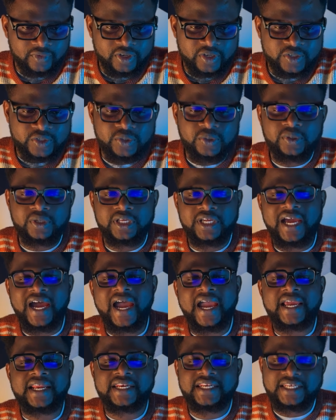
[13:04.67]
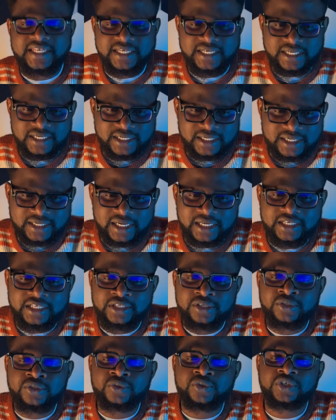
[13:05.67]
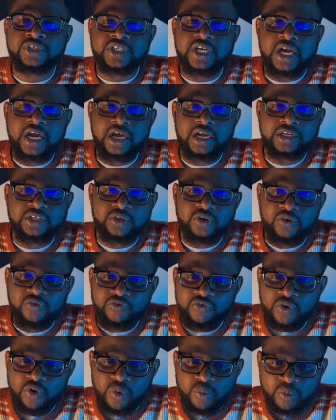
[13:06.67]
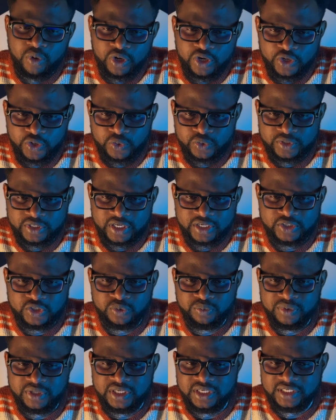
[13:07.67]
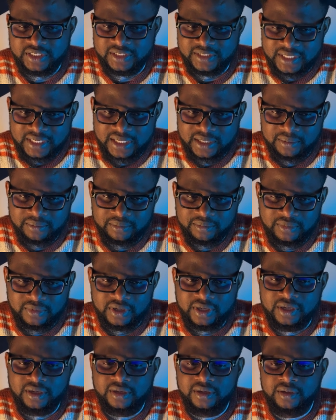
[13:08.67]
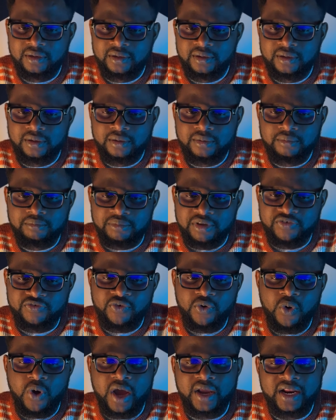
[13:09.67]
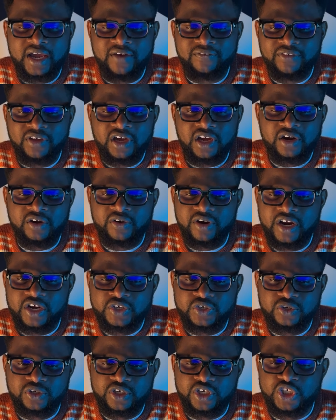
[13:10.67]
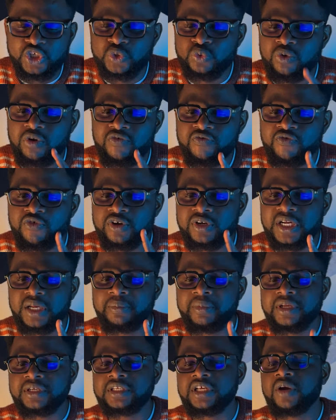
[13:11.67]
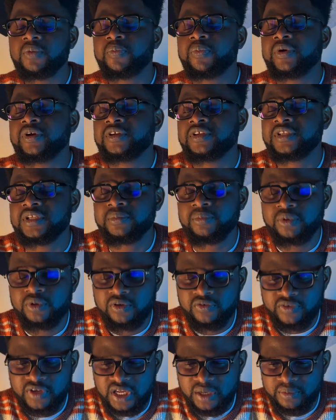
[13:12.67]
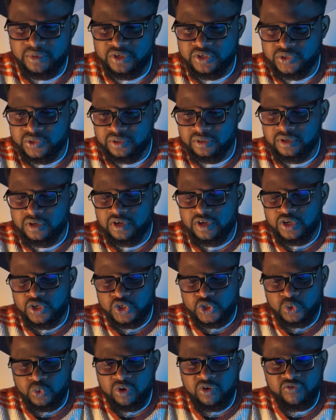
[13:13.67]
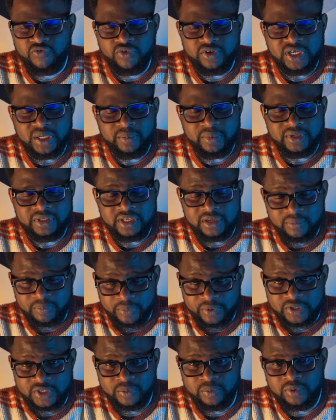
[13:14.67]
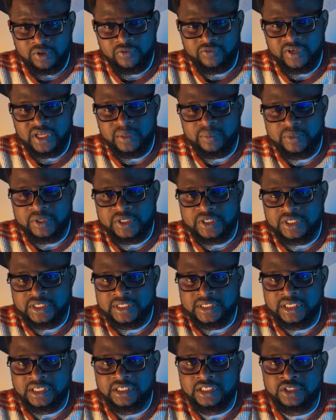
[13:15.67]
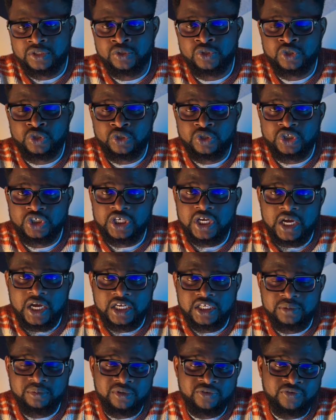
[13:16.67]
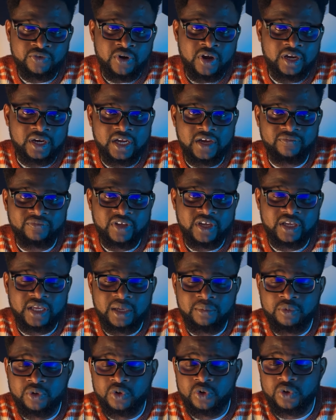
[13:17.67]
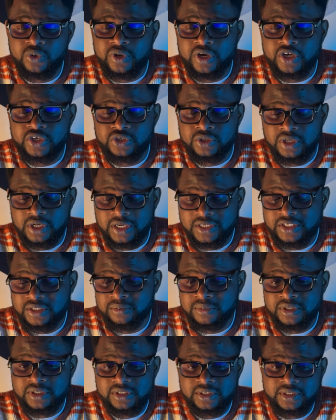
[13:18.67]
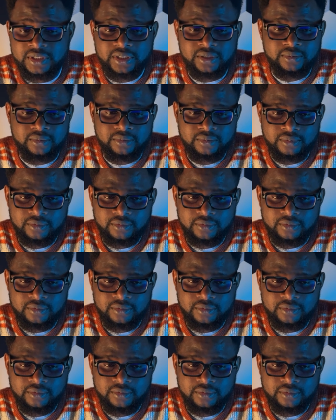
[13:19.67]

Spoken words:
So the idea that the total charge of all molecules has to be the same before and after reaction is one fundamental principle of chemistry. So one fundamental principle of chemistry is that the total charge before and after a chemical reaction has to be the same.